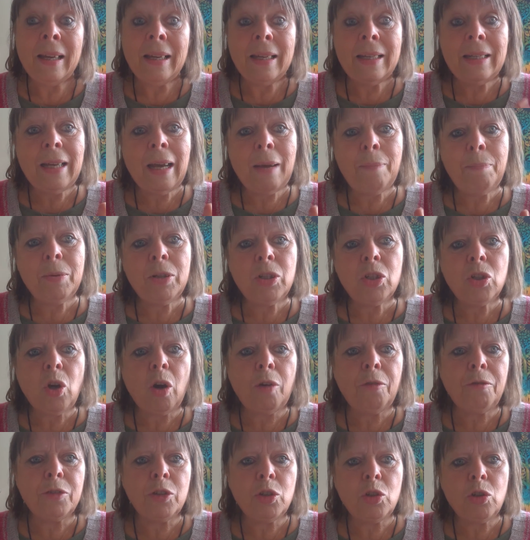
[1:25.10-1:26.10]
It happens
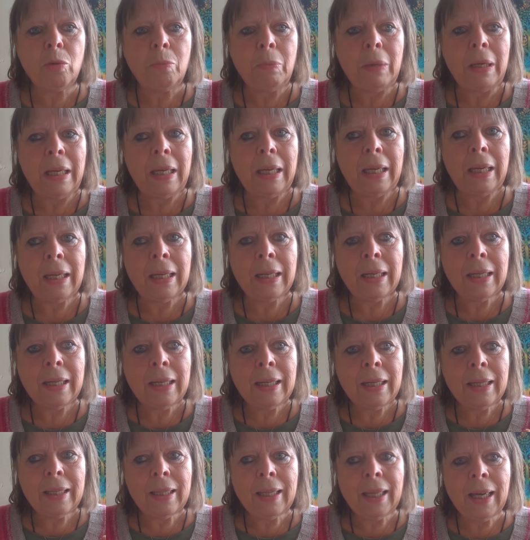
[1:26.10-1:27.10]
often to me
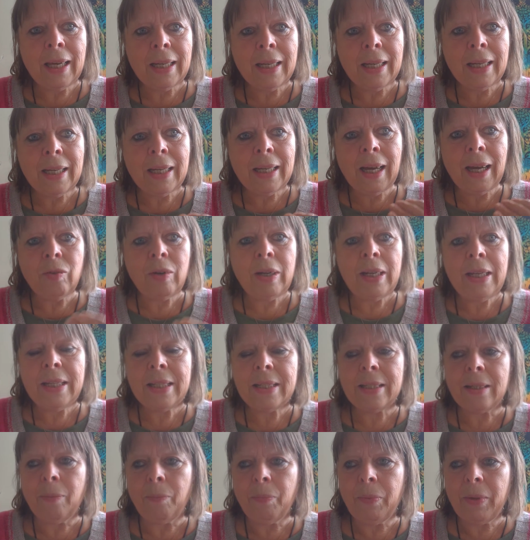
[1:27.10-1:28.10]
that I read
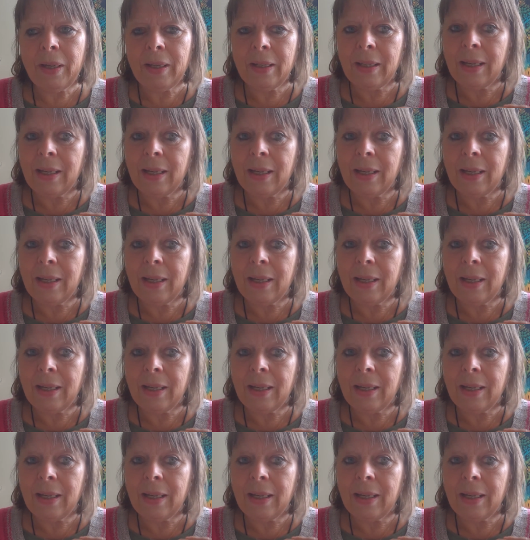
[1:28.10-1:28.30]
something,